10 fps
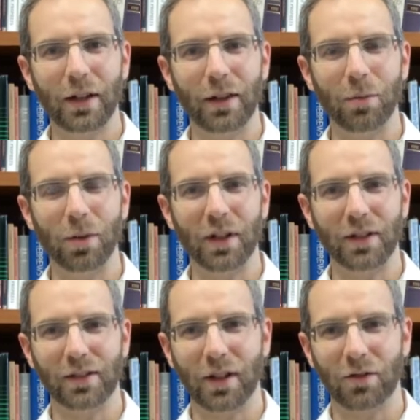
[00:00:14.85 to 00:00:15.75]
them being
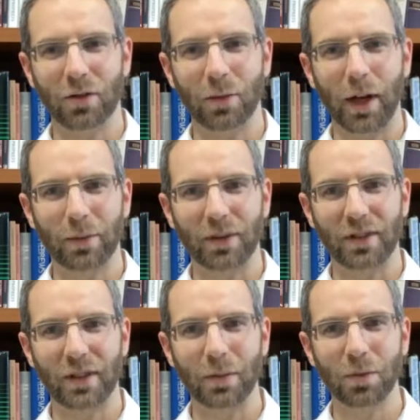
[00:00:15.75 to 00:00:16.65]
at Sauk Trail
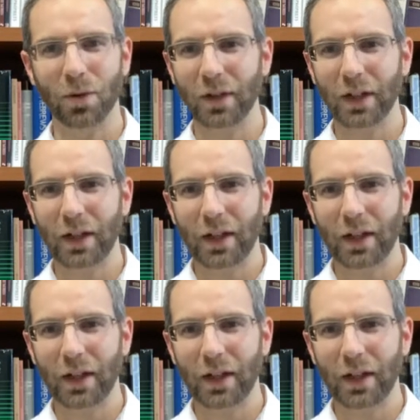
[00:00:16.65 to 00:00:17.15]
Baptist Temple.